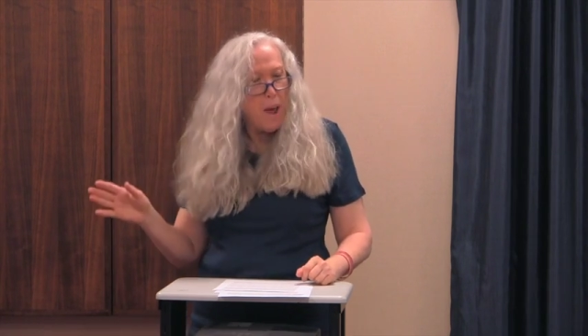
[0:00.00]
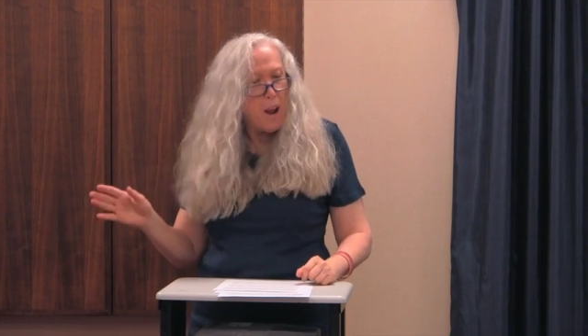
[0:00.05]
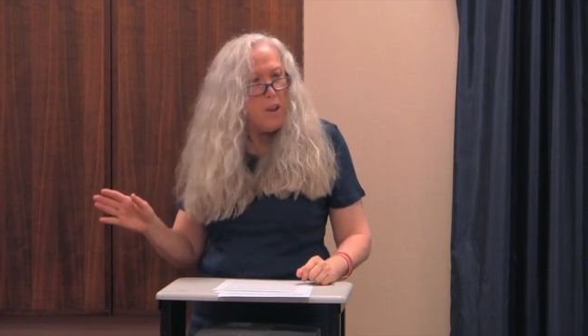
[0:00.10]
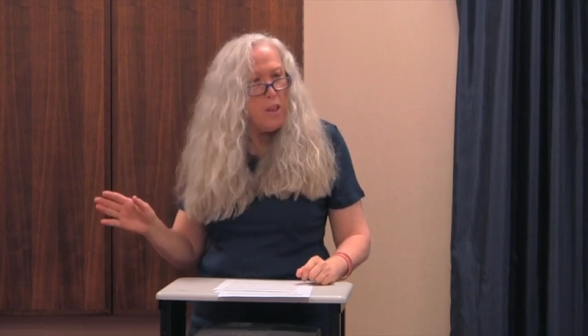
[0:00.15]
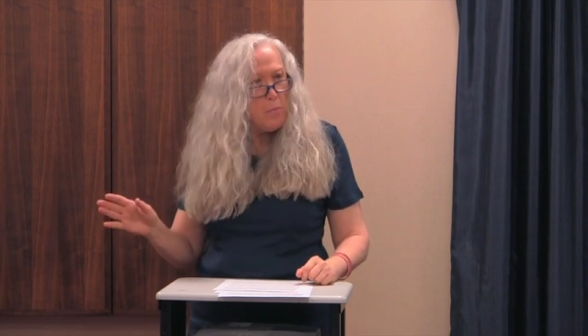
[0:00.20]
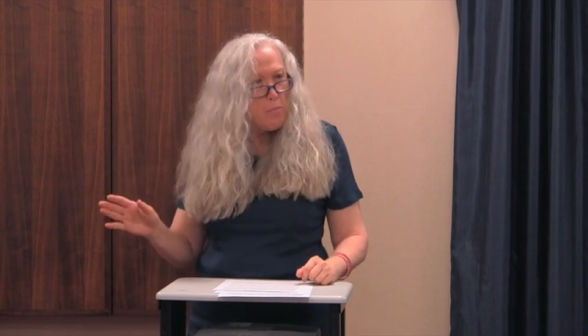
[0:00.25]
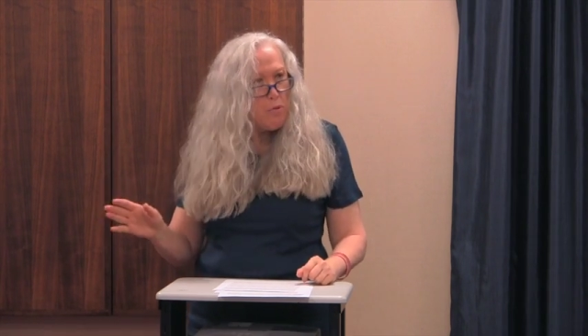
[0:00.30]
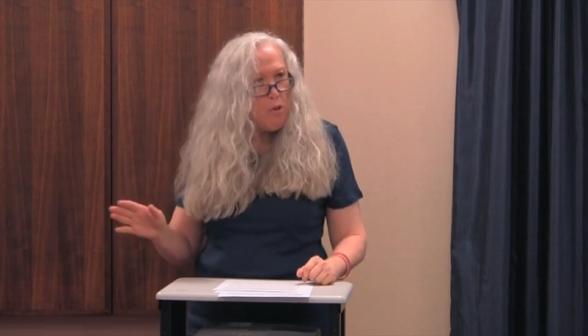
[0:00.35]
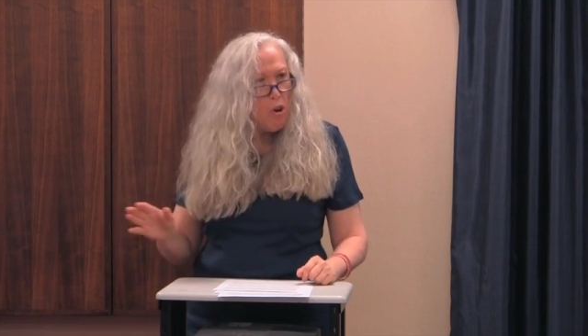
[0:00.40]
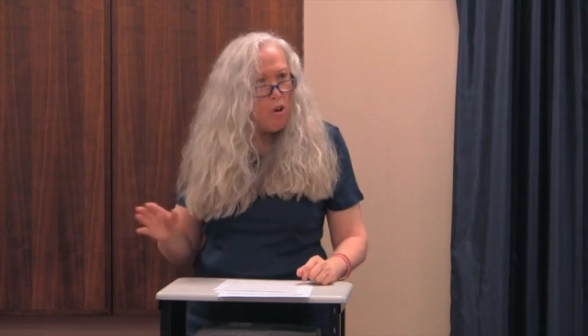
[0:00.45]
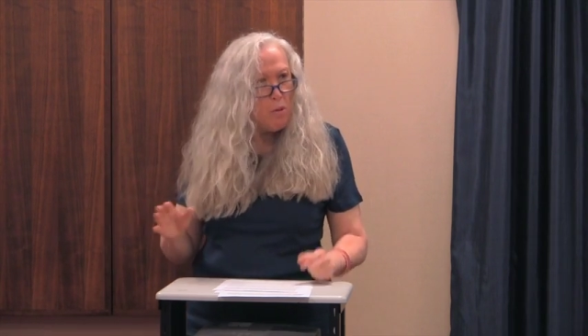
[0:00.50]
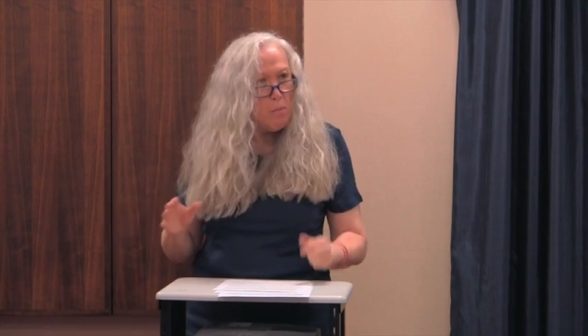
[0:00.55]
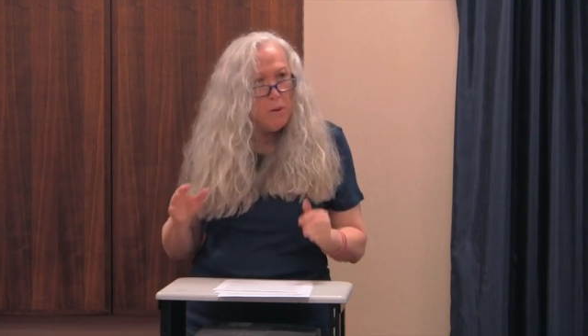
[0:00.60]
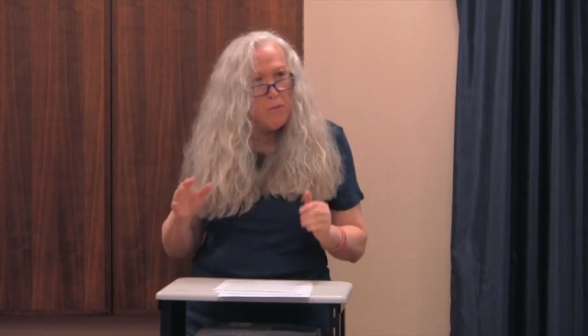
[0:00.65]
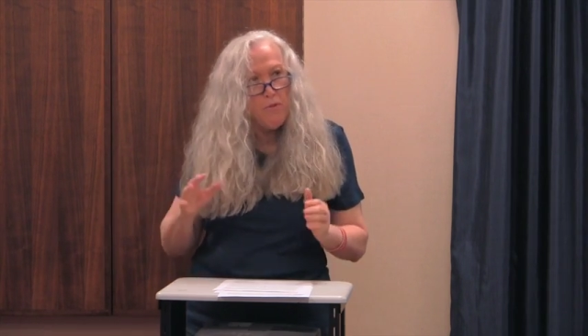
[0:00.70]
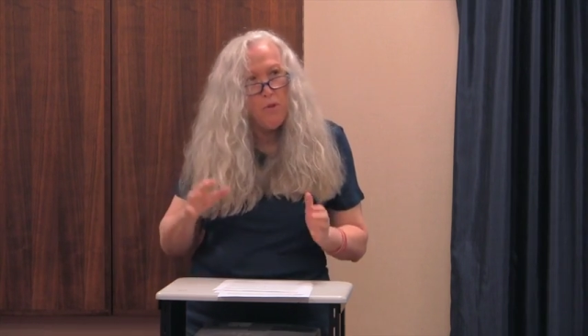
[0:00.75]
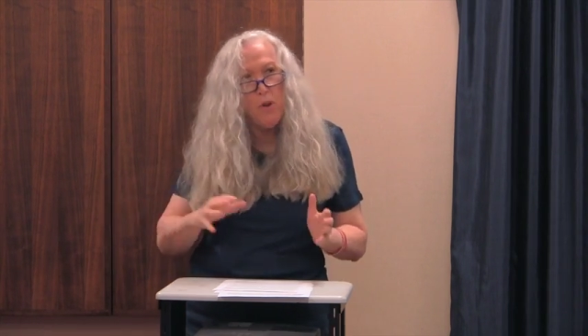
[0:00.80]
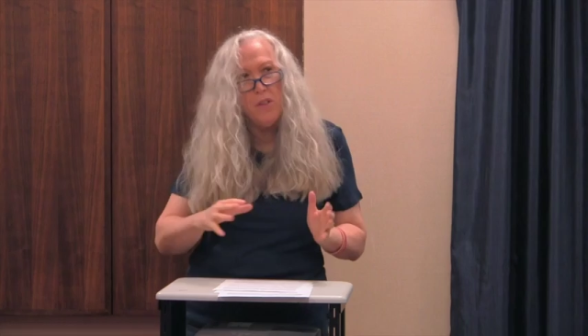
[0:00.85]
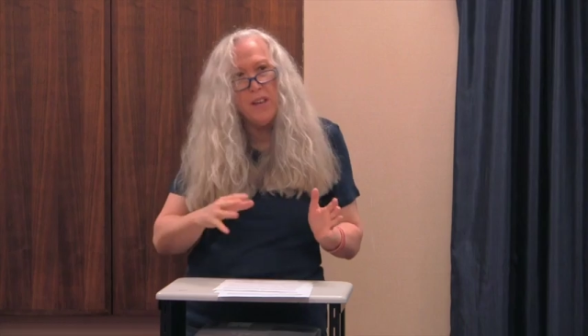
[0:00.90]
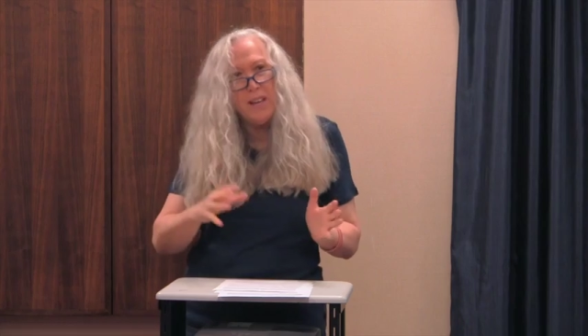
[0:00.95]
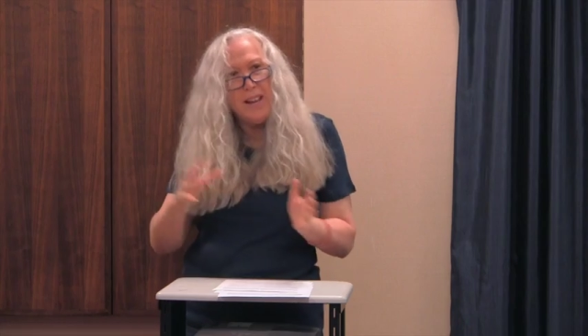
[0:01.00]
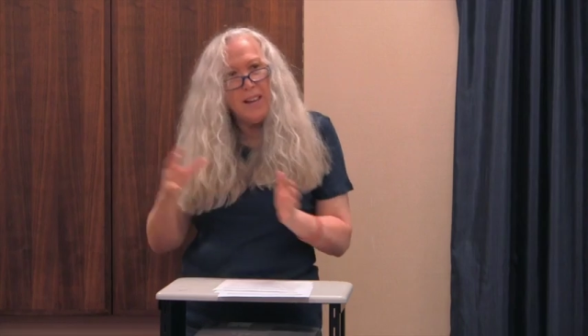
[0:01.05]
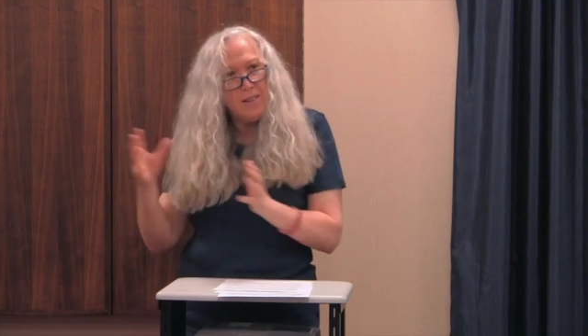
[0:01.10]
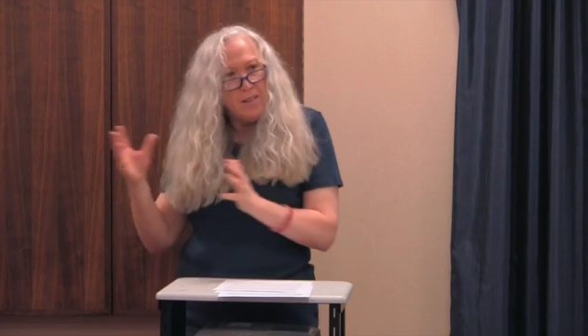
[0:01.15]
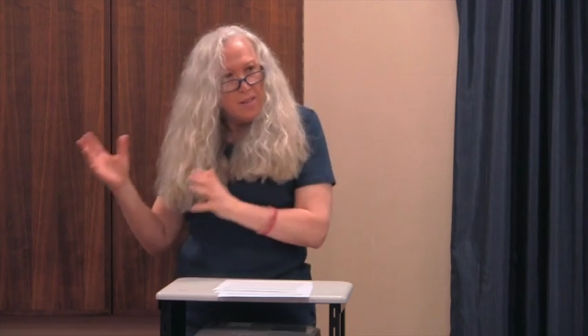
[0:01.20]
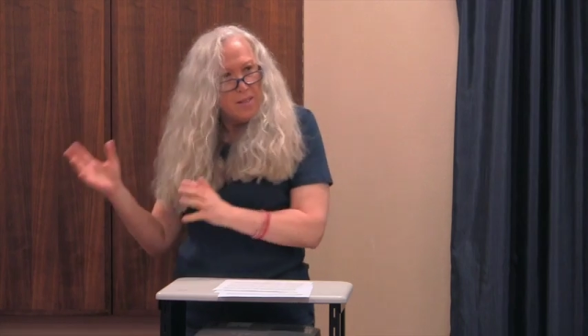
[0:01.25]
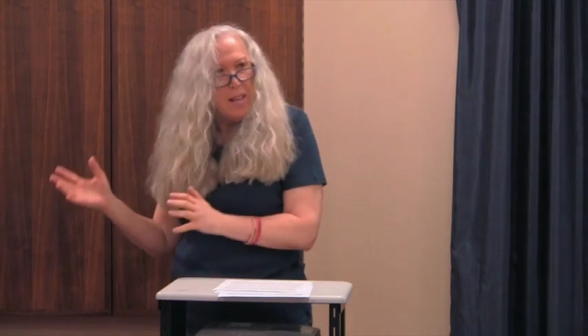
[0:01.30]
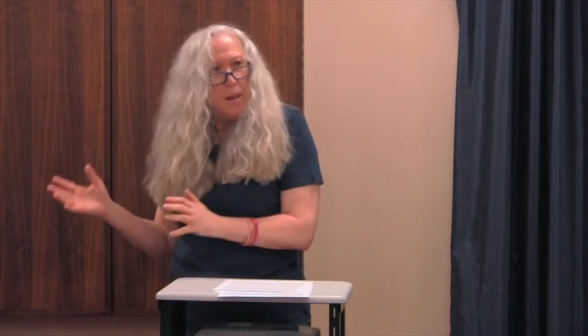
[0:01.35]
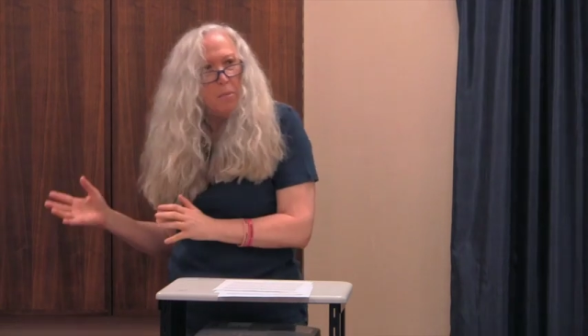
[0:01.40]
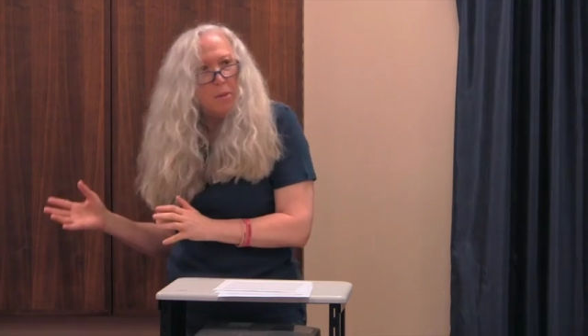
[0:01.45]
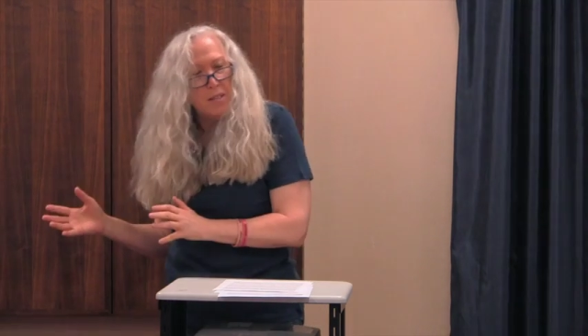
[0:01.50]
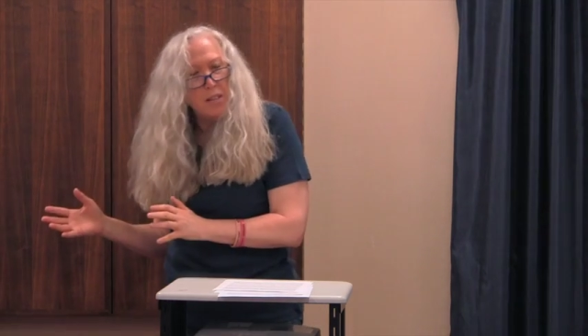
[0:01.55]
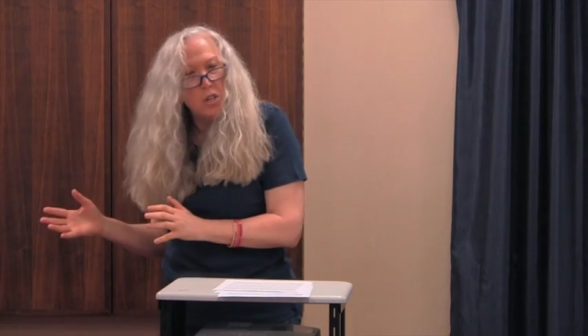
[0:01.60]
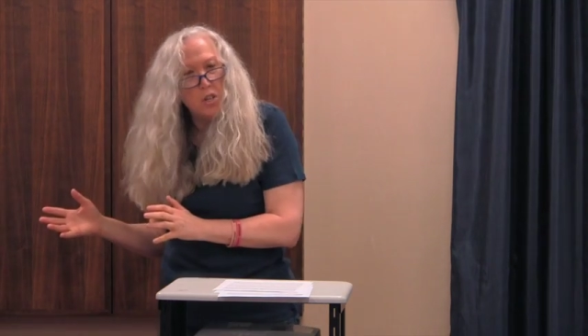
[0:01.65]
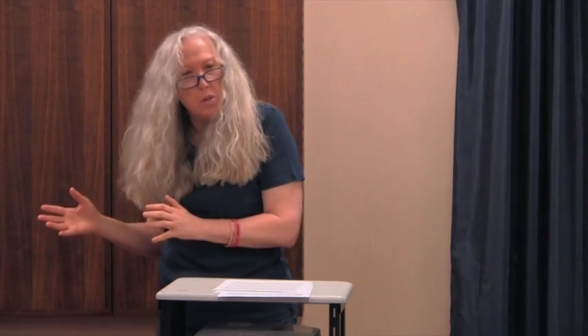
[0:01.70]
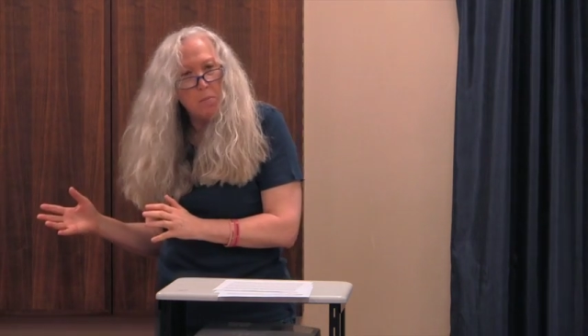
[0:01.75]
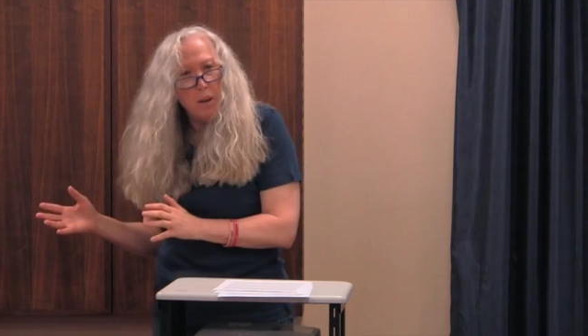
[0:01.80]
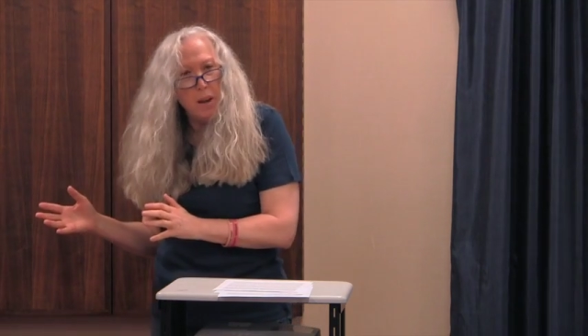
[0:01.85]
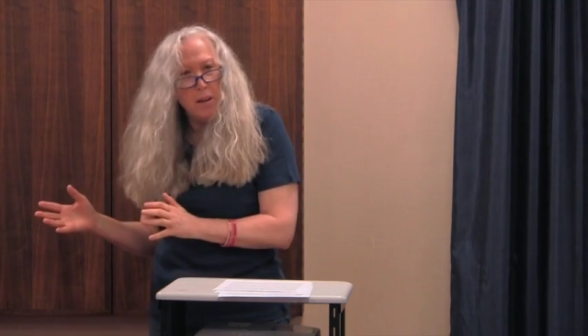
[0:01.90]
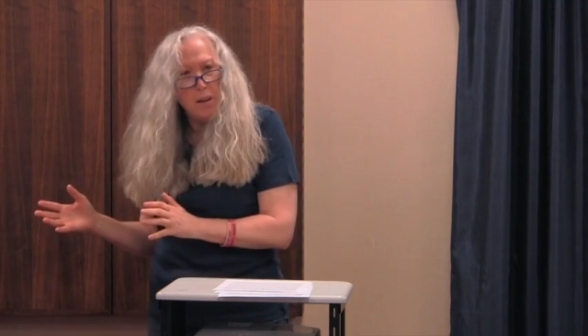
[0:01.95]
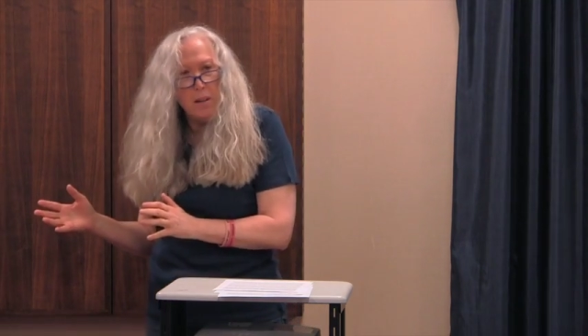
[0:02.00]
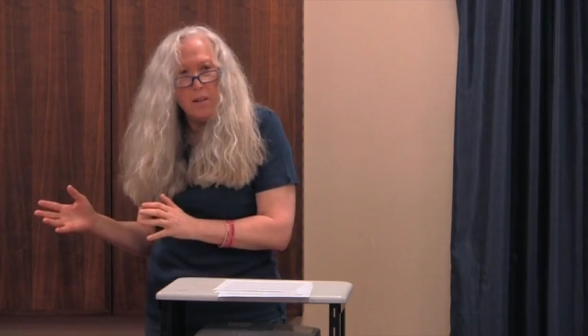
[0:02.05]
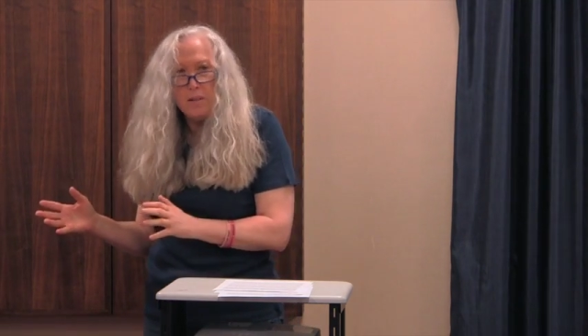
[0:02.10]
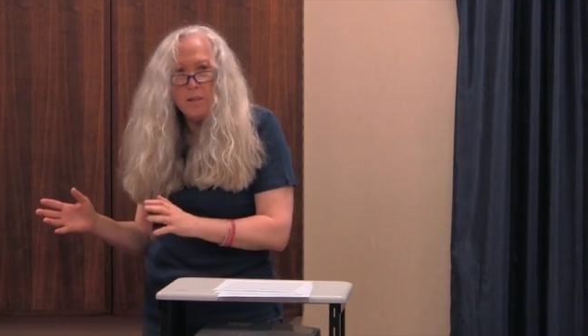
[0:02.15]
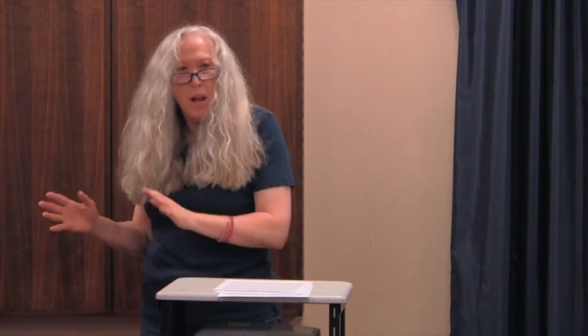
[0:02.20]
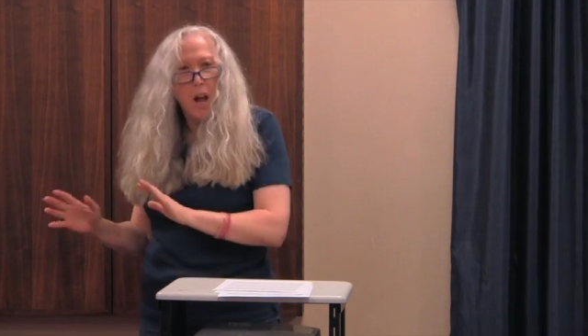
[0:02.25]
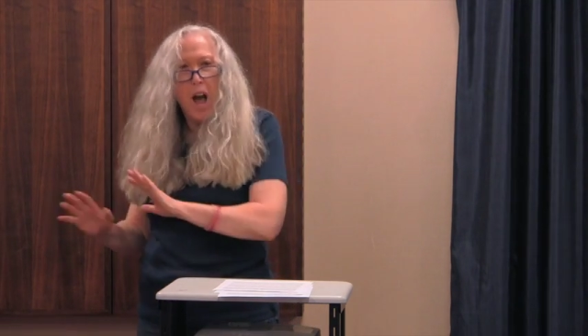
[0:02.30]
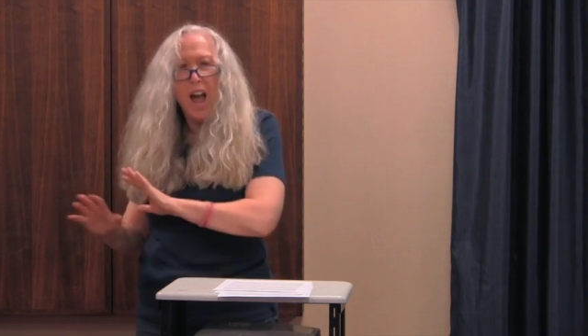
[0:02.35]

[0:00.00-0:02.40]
out of the program before they get to stabilization maintenance.